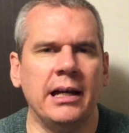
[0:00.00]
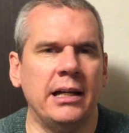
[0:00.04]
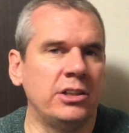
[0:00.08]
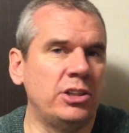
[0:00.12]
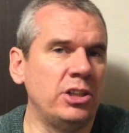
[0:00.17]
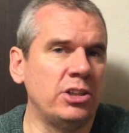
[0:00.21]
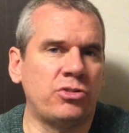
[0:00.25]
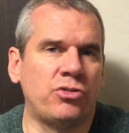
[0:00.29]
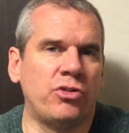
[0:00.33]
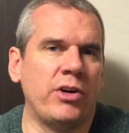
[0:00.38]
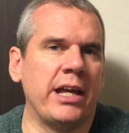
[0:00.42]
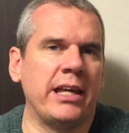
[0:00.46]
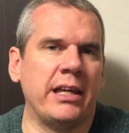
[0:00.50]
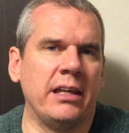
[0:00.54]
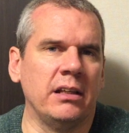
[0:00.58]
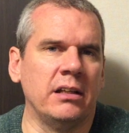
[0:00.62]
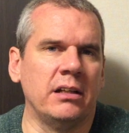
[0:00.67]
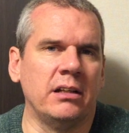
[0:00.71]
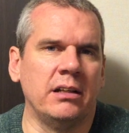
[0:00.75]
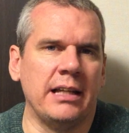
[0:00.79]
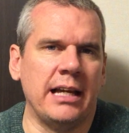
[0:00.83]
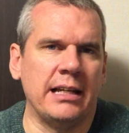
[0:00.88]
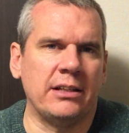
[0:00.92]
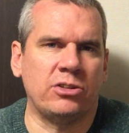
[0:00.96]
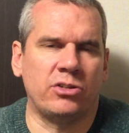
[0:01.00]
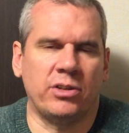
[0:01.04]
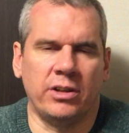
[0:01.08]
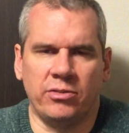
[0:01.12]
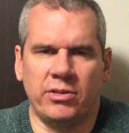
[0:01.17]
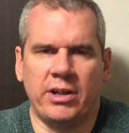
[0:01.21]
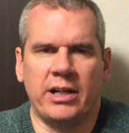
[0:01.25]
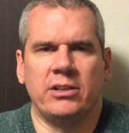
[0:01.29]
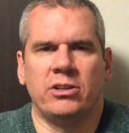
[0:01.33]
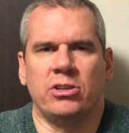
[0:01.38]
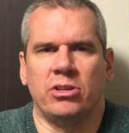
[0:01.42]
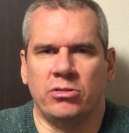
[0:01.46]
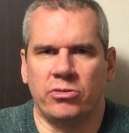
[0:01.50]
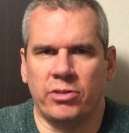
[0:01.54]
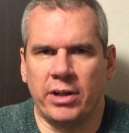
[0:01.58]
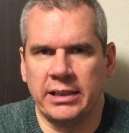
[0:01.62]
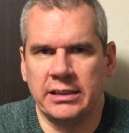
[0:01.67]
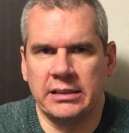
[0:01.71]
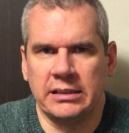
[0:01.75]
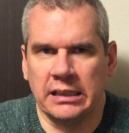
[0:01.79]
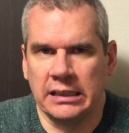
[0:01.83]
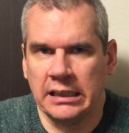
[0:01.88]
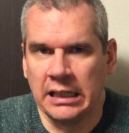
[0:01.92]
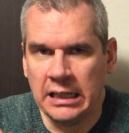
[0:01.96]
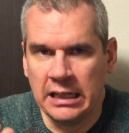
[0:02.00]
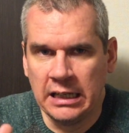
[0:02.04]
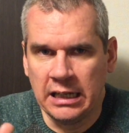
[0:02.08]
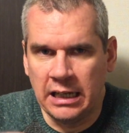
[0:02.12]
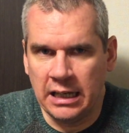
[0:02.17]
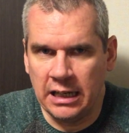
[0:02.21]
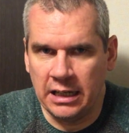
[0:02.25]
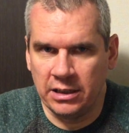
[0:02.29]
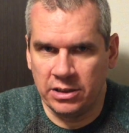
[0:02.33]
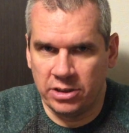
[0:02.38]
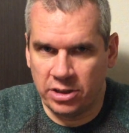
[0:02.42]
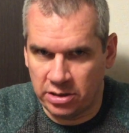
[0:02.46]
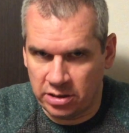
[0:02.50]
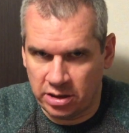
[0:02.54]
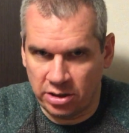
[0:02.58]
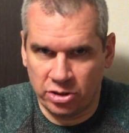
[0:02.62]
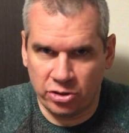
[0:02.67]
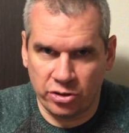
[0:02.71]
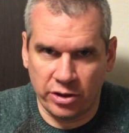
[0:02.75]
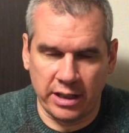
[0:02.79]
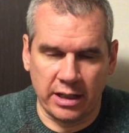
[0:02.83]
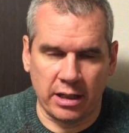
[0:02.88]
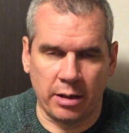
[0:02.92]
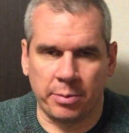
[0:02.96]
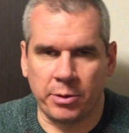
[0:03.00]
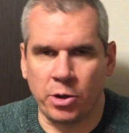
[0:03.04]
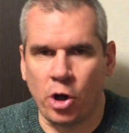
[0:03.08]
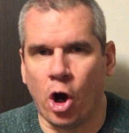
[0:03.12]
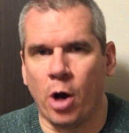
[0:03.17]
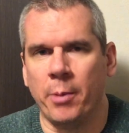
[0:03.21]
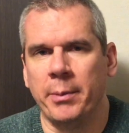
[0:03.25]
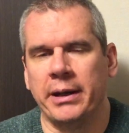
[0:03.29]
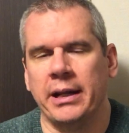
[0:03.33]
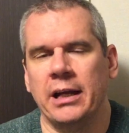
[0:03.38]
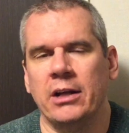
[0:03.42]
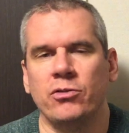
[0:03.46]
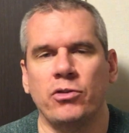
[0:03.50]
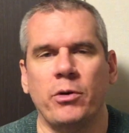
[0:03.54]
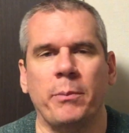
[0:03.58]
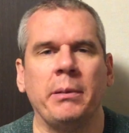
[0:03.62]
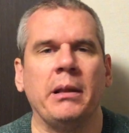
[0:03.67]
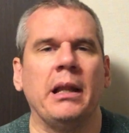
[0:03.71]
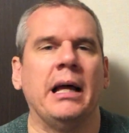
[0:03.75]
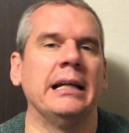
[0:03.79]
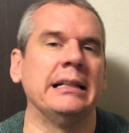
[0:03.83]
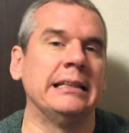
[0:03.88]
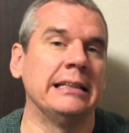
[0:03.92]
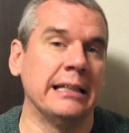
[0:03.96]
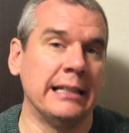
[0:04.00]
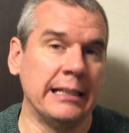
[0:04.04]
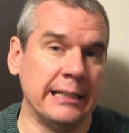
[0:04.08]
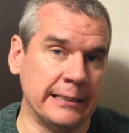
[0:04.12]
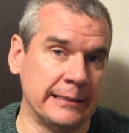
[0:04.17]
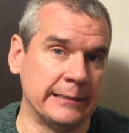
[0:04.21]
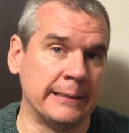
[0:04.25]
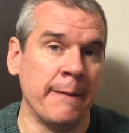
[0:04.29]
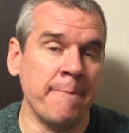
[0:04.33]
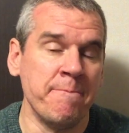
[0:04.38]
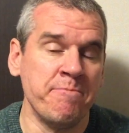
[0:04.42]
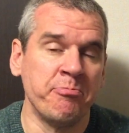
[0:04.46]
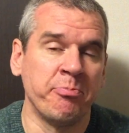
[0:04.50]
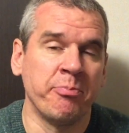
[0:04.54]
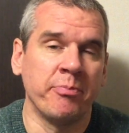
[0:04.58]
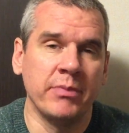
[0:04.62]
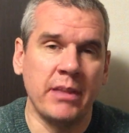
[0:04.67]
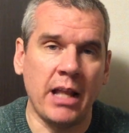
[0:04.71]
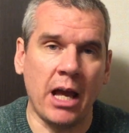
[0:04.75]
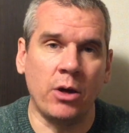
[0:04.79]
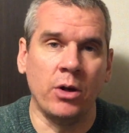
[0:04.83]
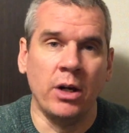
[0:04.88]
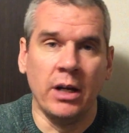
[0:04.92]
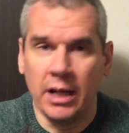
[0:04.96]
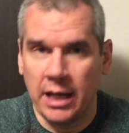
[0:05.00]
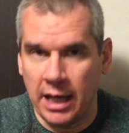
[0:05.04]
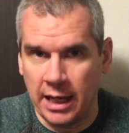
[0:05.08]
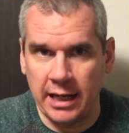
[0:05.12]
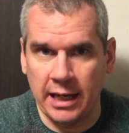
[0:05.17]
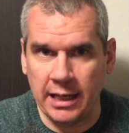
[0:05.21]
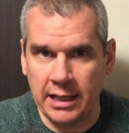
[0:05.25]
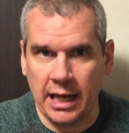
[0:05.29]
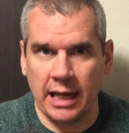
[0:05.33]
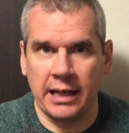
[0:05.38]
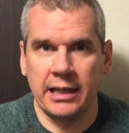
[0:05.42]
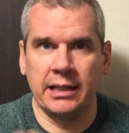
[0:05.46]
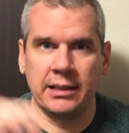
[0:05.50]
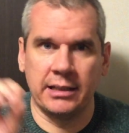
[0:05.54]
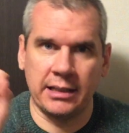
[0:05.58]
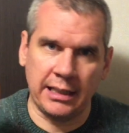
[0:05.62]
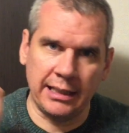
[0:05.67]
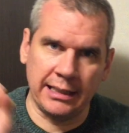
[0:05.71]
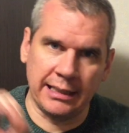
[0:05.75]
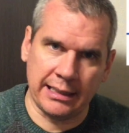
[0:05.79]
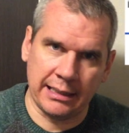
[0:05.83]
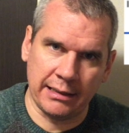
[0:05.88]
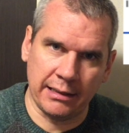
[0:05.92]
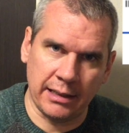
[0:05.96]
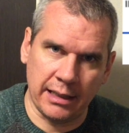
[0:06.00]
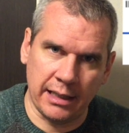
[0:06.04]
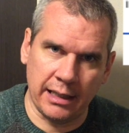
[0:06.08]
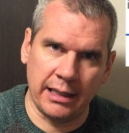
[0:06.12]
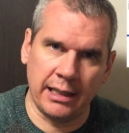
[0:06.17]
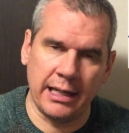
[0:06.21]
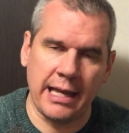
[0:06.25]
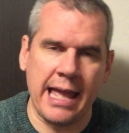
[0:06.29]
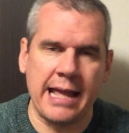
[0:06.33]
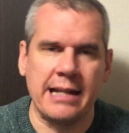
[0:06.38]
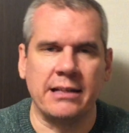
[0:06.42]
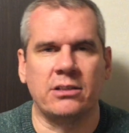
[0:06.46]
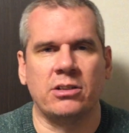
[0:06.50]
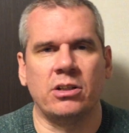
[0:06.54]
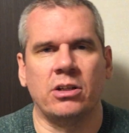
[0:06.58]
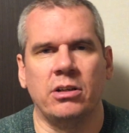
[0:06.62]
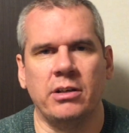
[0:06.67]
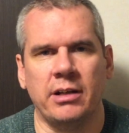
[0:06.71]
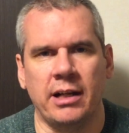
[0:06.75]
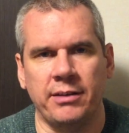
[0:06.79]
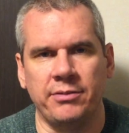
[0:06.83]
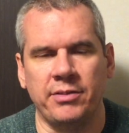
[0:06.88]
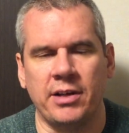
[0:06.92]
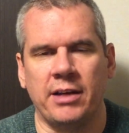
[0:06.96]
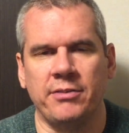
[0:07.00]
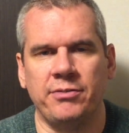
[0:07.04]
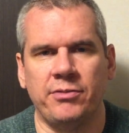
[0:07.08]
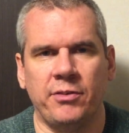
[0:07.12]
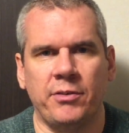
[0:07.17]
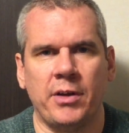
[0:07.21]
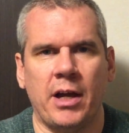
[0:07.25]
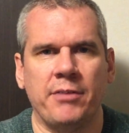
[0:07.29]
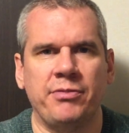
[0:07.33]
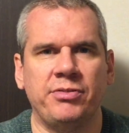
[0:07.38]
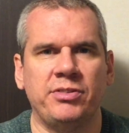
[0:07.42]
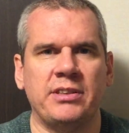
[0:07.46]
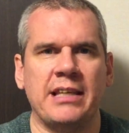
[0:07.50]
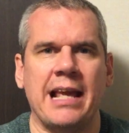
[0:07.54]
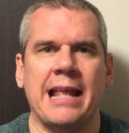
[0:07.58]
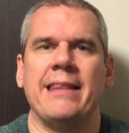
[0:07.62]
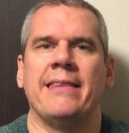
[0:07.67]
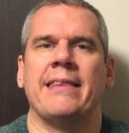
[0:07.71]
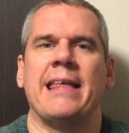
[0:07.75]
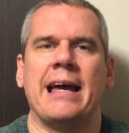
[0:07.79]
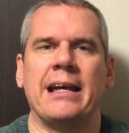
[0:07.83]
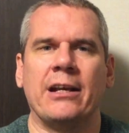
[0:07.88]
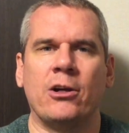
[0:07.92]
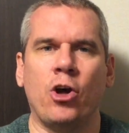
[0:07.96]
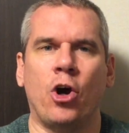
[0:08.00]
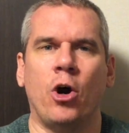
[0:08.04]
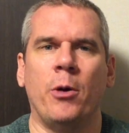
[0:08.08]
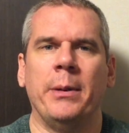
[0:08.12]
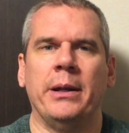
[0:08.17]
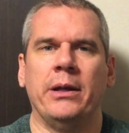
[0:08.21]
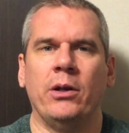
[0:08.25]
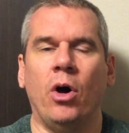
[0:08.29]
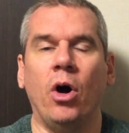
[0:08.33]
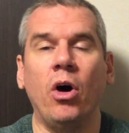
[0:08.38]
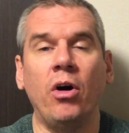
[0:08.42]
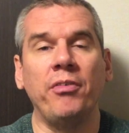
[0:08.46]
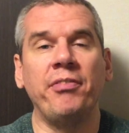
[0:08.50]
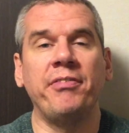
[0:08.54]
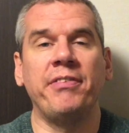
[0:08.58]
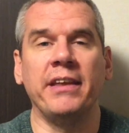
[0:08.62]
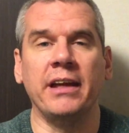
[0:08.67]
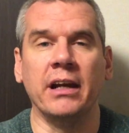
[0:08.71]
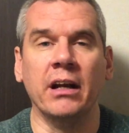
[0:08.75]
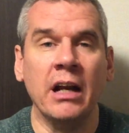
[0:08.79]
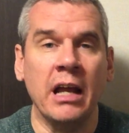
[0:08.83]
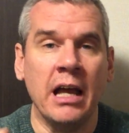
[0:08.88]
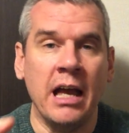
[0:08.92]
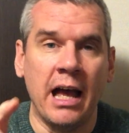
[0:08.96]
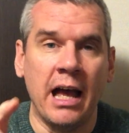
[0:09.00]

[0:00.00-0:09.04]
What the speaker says: just regular lettering, regular writing, just a straight up comment in reply to his. Now, and I click enter, and I've sent that comment off there.